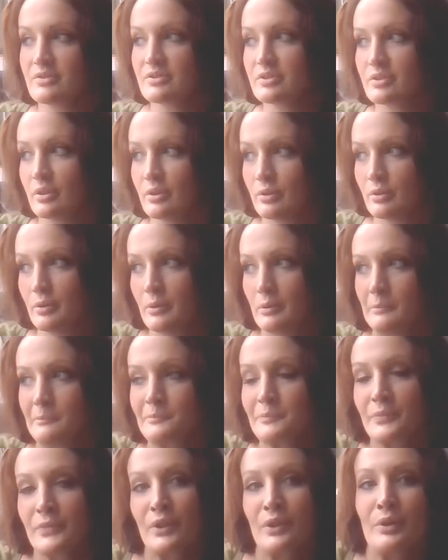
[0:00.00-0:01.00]
So
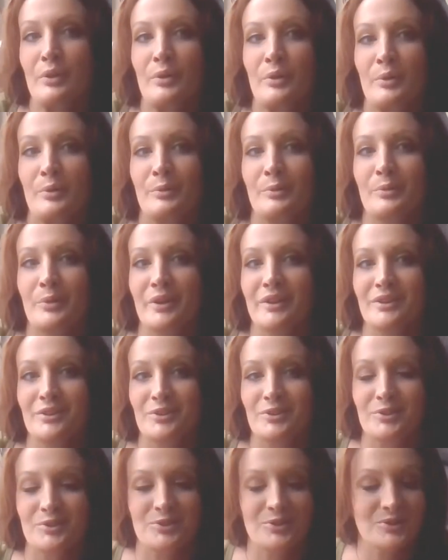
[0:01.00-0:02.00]
when
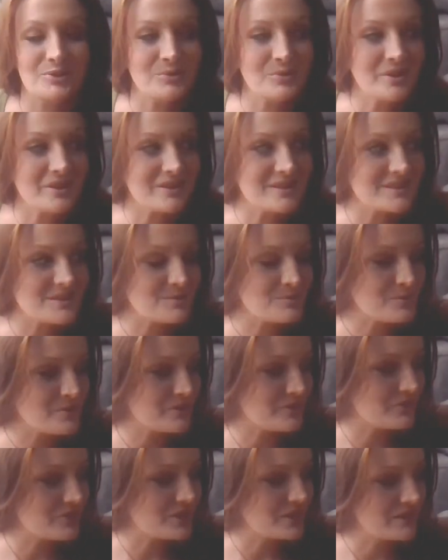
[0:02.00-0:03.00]
you're doing this
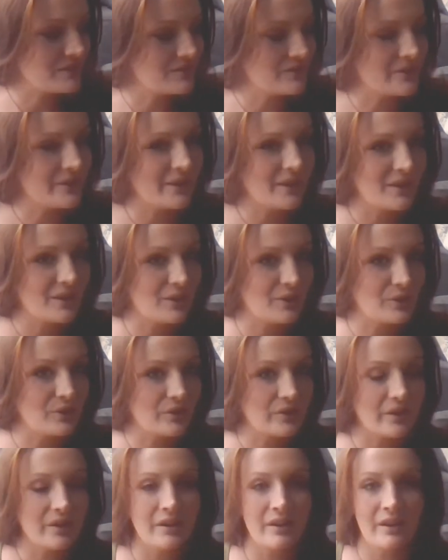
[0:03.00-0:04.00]
sort of healing,
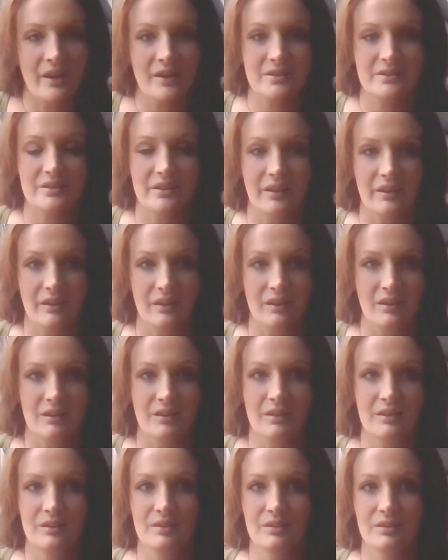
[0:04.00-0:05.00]
you're
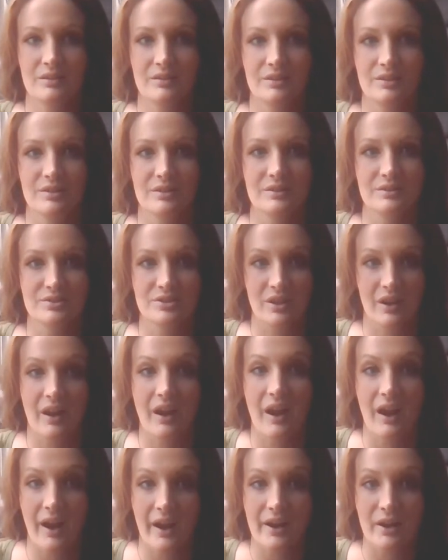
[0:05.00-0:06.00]
connected to
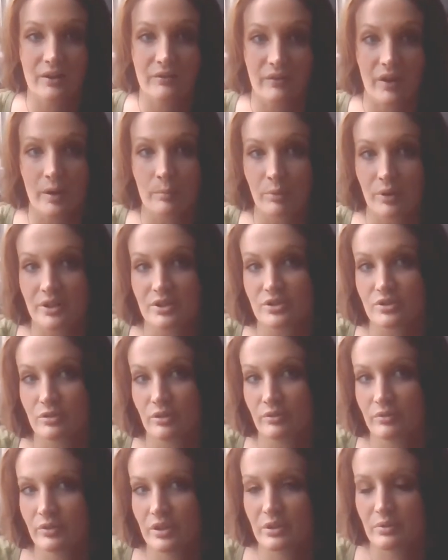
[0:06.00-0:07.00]
higher
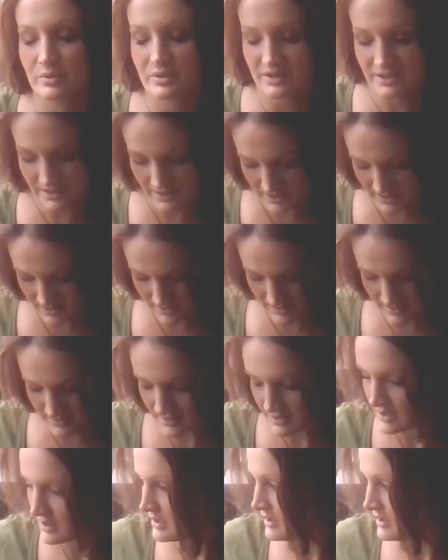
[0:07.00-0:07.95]
vibrational frequencies.